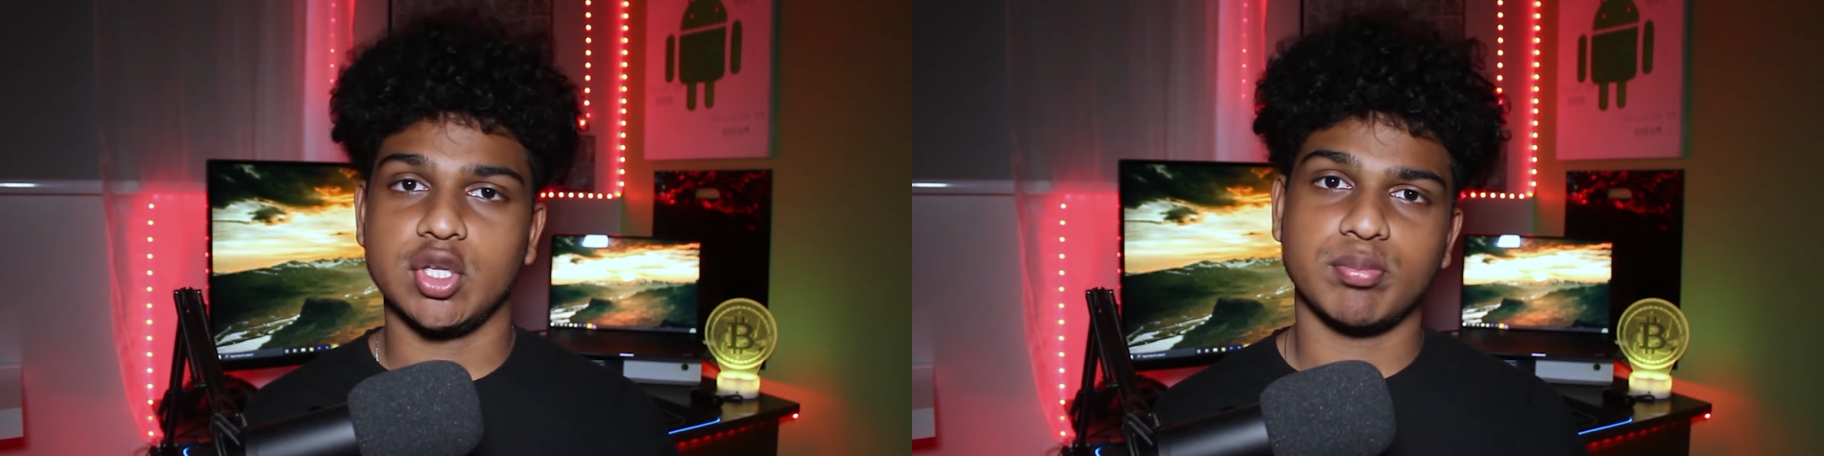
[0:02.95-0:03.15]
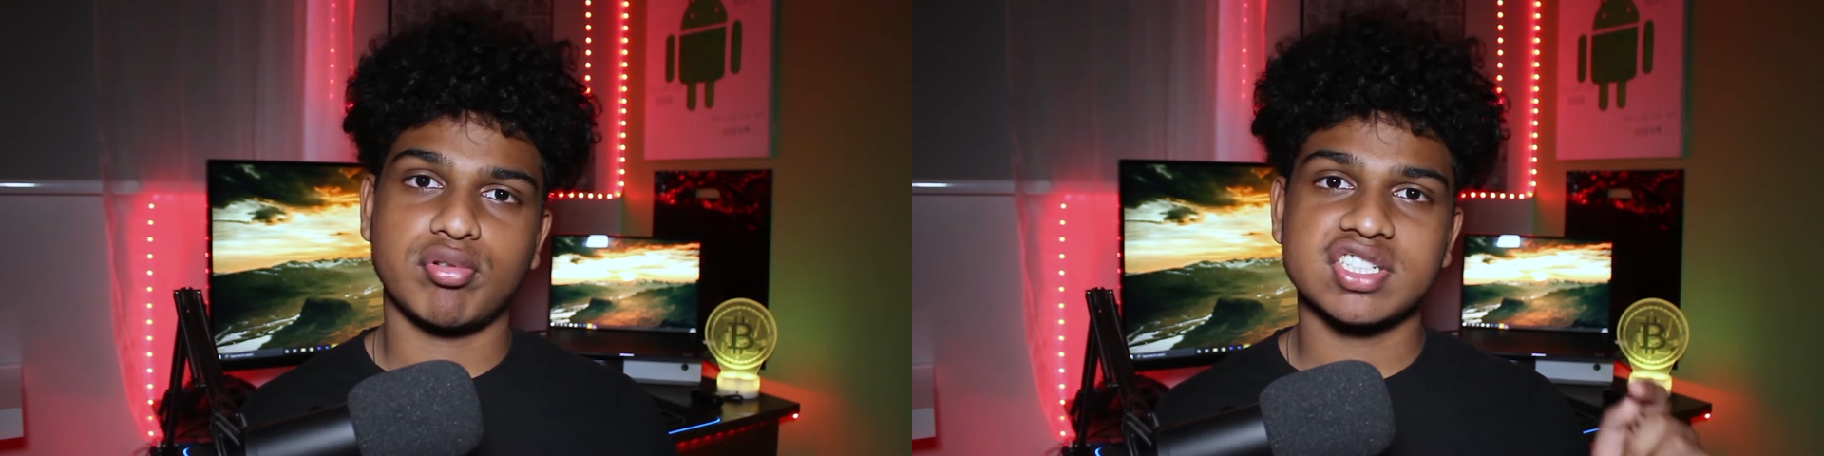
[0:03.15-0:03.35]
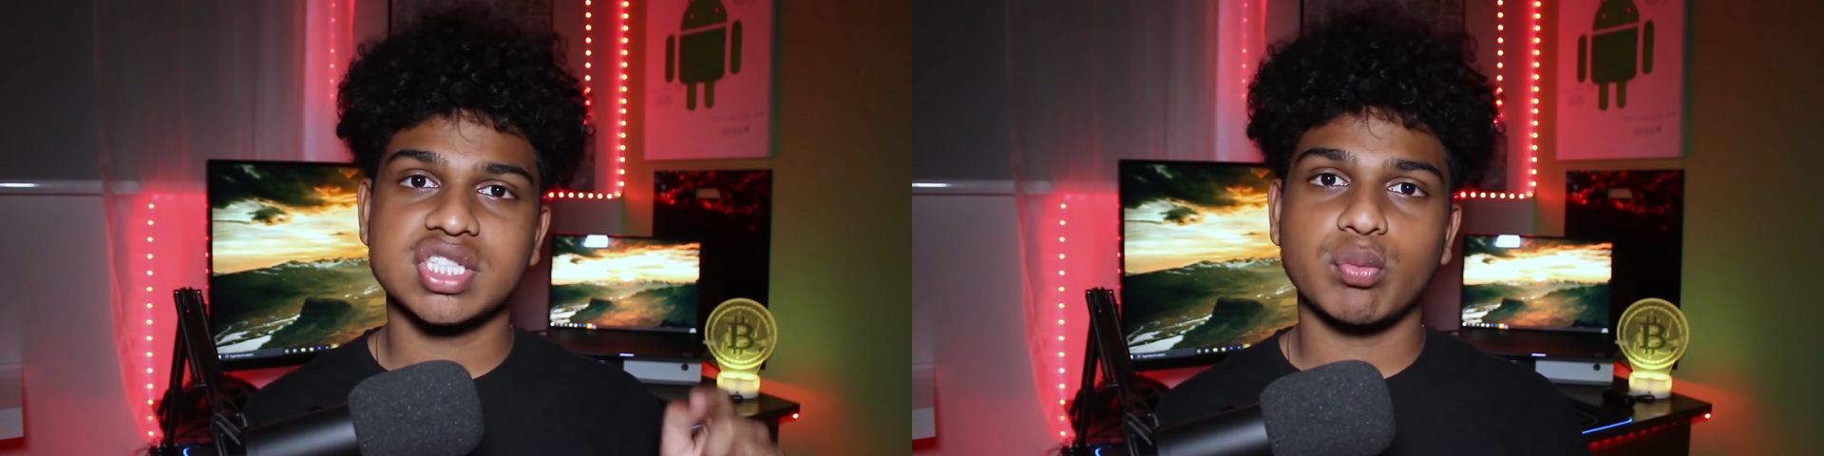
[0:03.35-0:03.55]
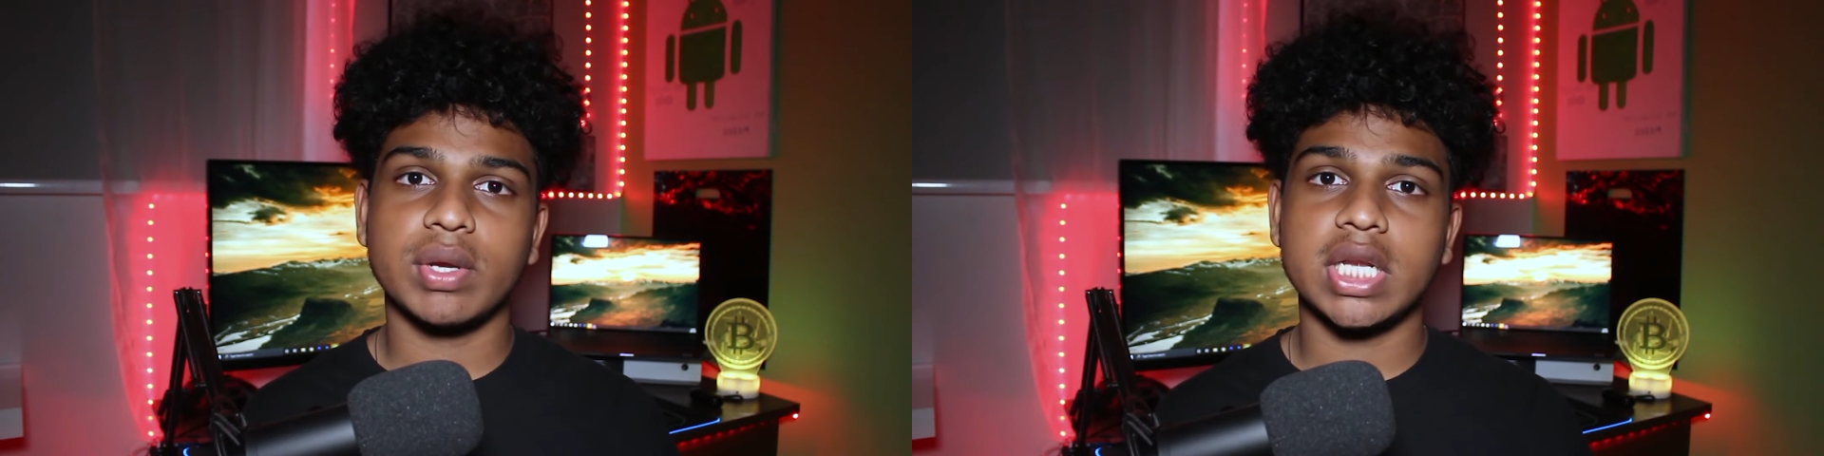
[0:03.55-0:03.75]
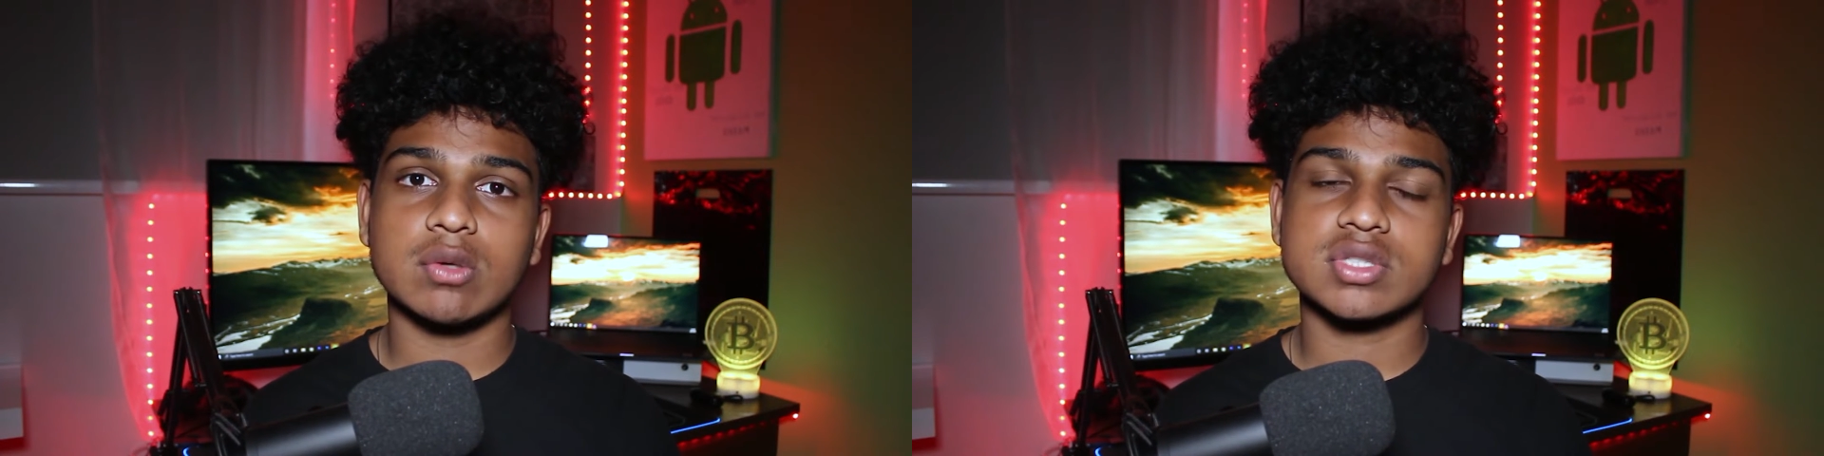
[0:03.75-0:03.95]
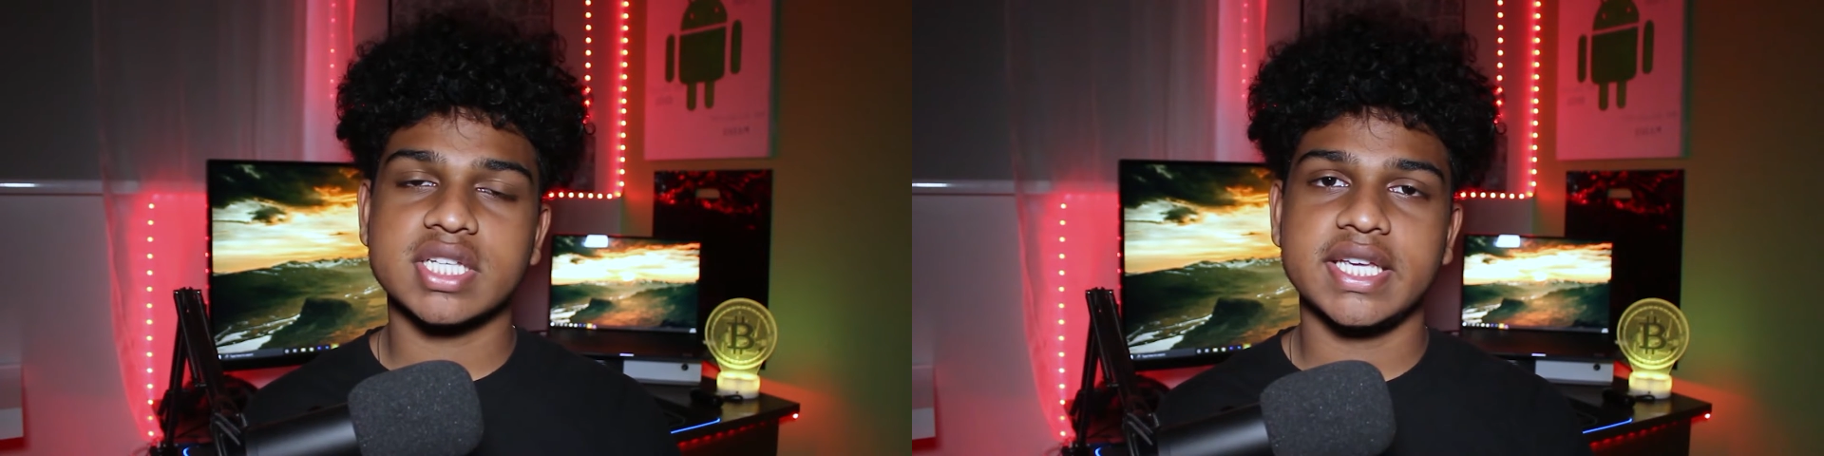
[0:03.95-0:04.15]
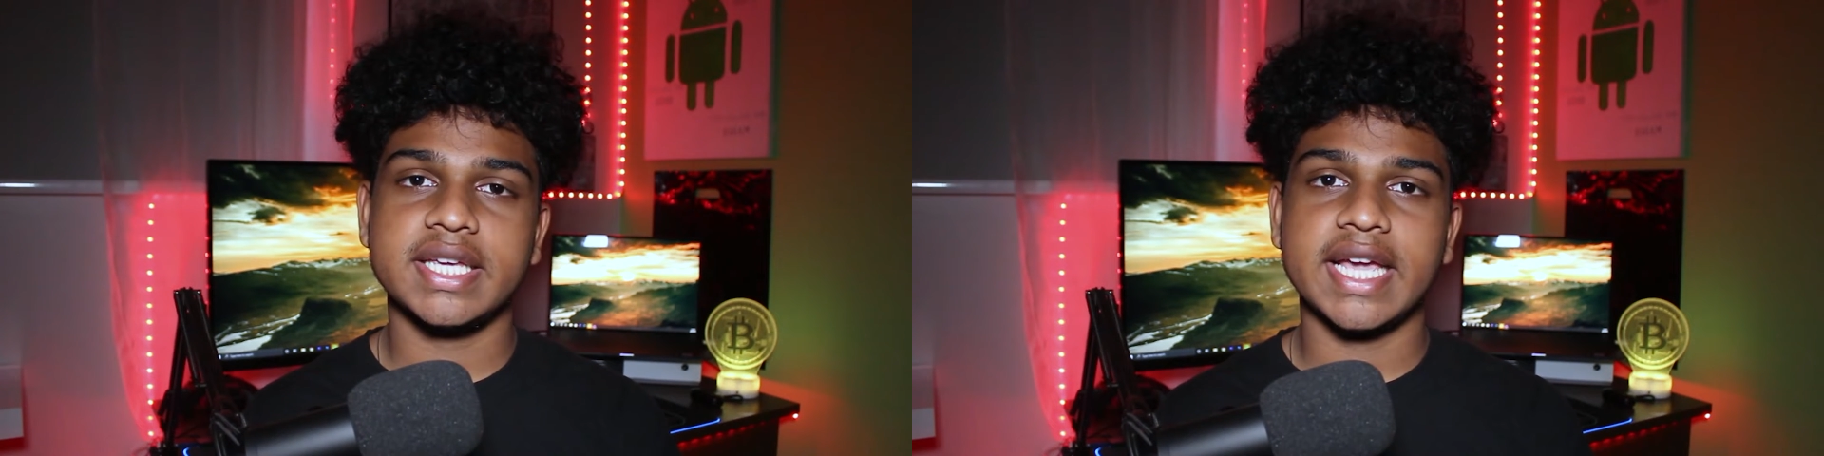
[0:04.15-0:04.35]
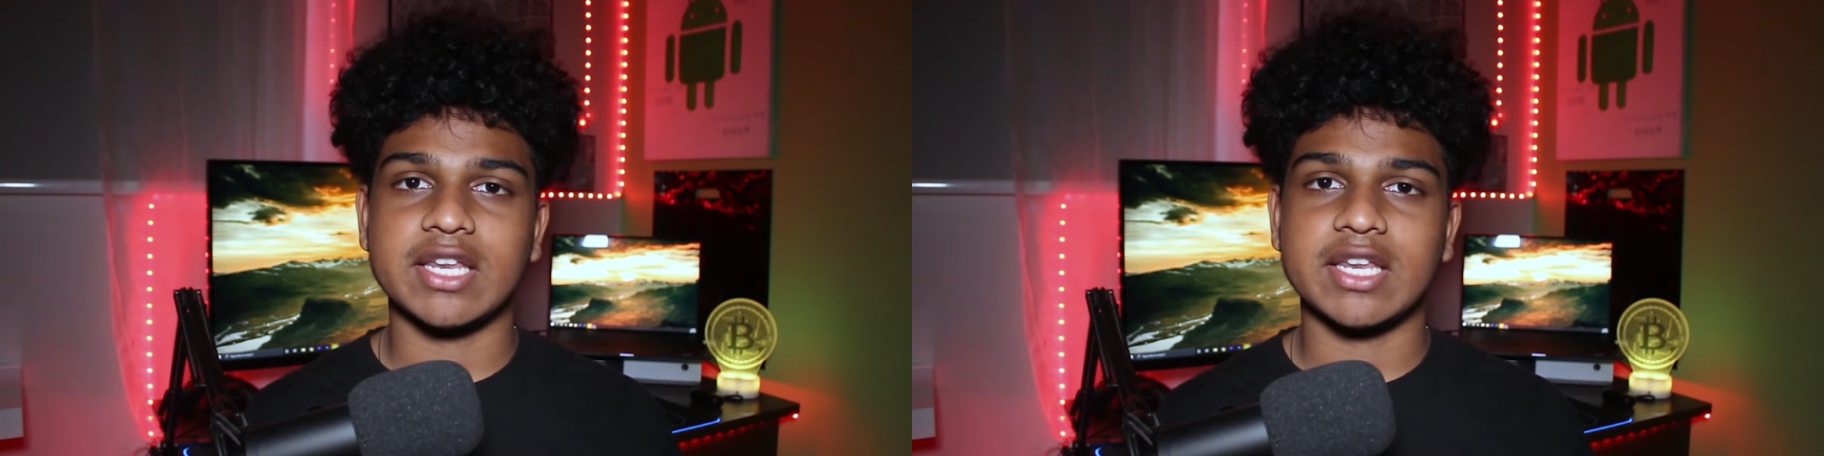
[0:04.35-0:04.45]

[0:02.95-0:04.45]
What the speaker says: You press the Windows key